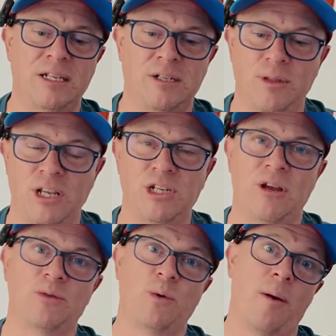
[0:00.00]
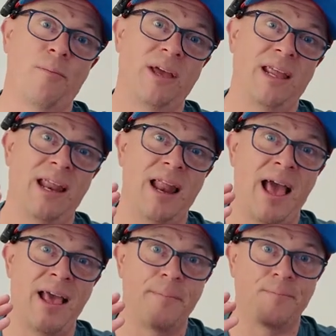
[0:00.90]
to do this year is we are bringing in
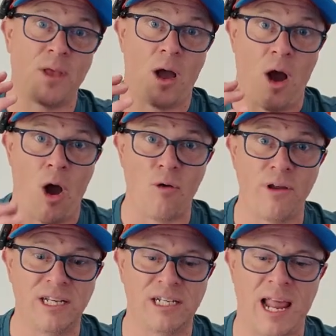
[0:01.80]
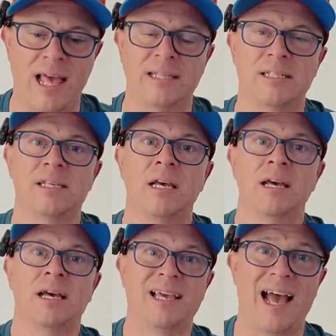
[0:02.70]
a orange lens,
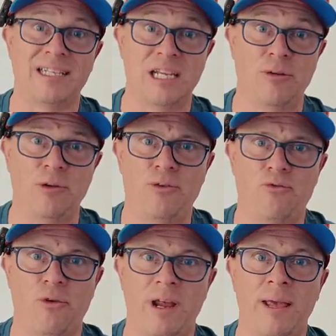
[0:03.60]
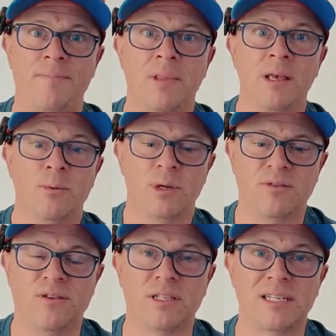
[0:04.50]
category 3,
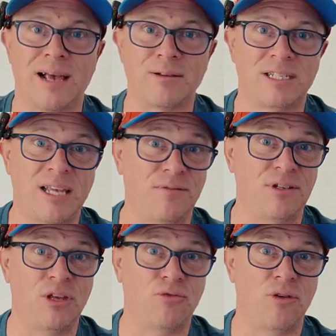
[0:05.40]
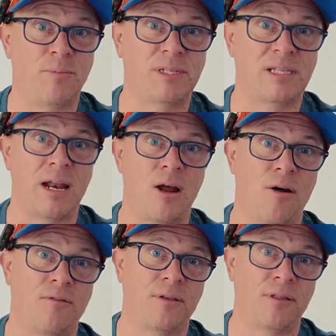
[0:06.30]
which filters out 73%
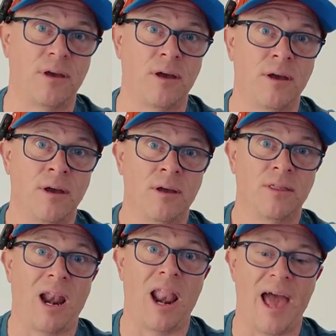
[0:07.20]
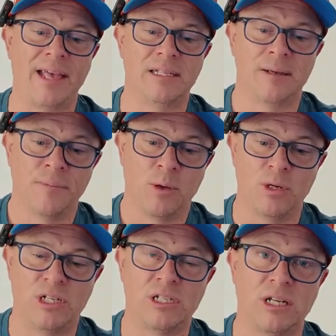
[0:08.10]
of the light,
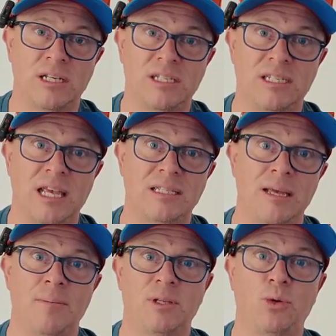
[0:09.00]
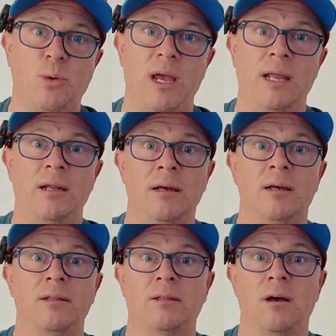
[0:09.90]
which is going to sit in between
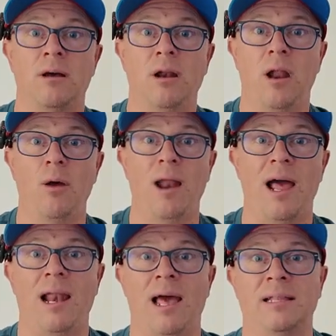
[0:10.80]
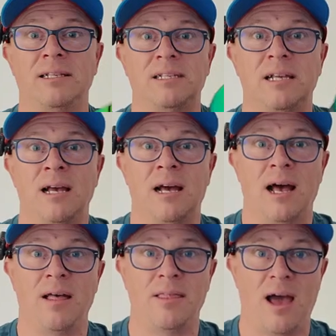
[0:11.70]
the low light lens
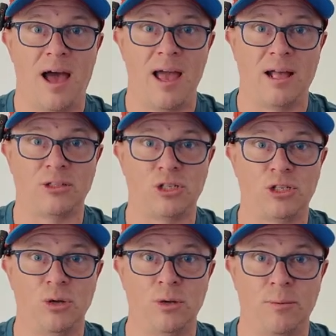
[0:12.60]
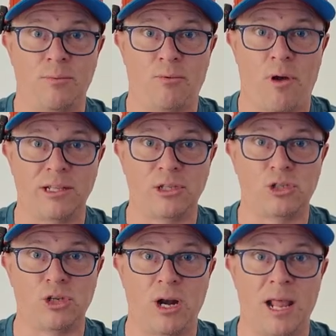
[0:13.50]
and the high altitude bright
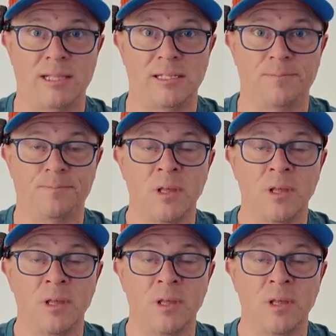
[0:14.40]
sun lens.